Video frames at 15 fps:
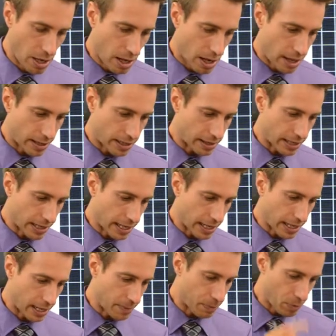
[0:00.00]
because I got a
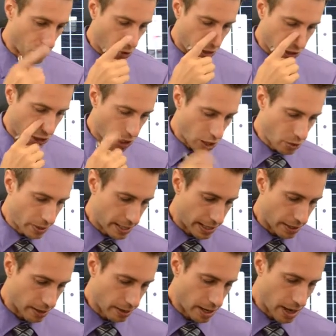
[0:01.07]
couple more to go
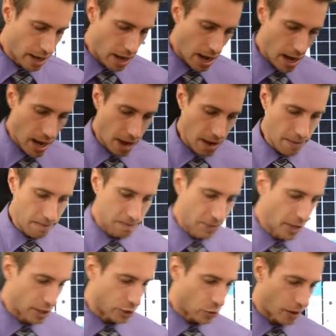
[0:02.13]
here.
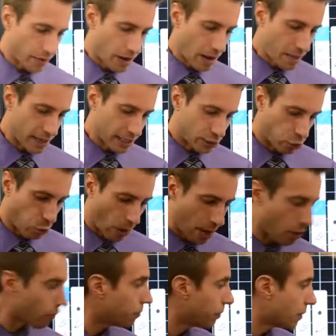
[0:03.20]
So I've got my
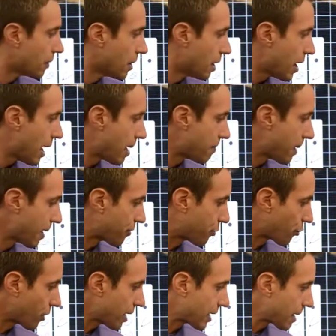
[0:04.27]
12 and my
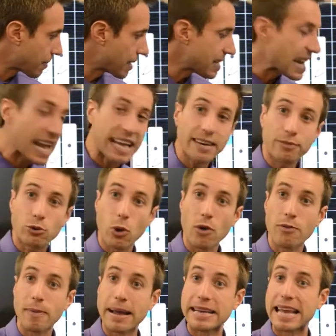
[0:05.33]
3. I got my negative 12 and
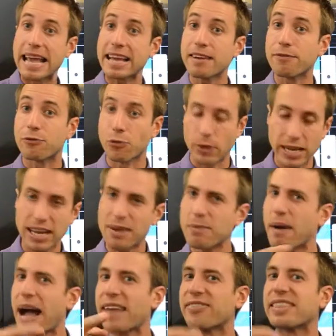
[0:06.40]
my negative 3.
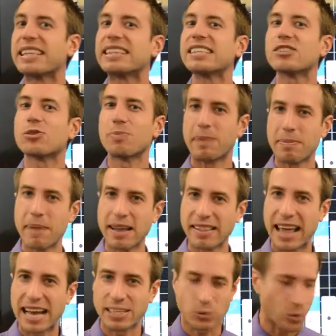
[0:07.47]
I think this will be my
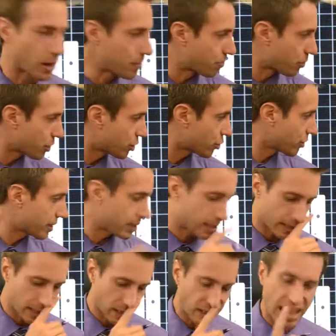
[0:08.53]
last one. I'm pretty sure this is
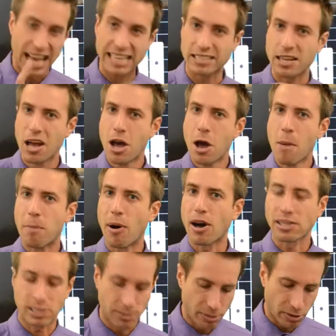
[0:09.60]
the last
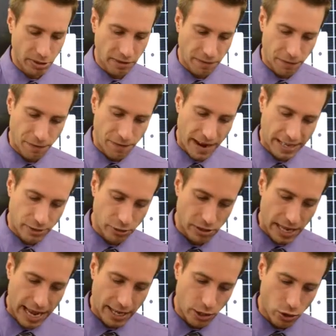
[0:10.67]
possibility for factors.
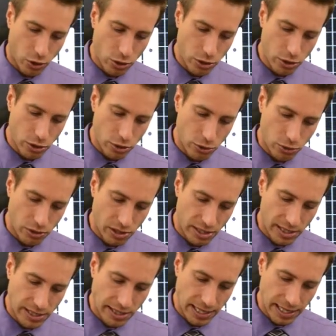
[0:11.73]
I could do
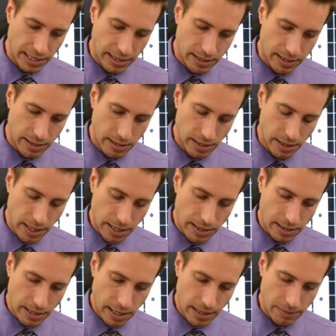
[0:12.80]
6
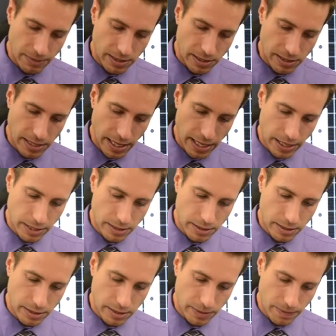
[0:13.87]
times
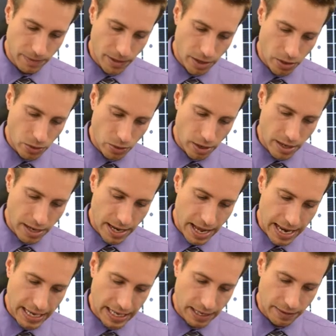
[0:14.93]
6, or a
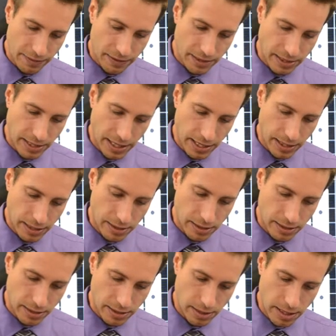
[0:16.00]
negative
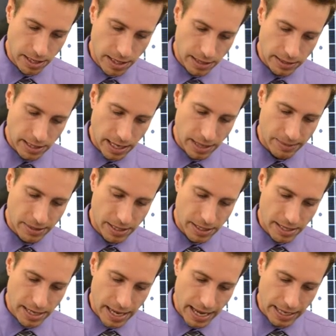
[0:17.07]
6 times a
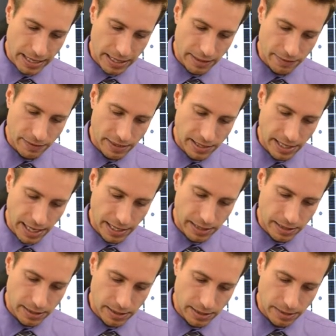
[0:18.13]
negative
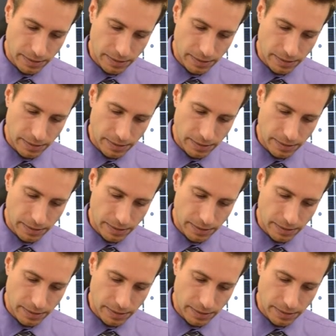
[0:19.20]
6.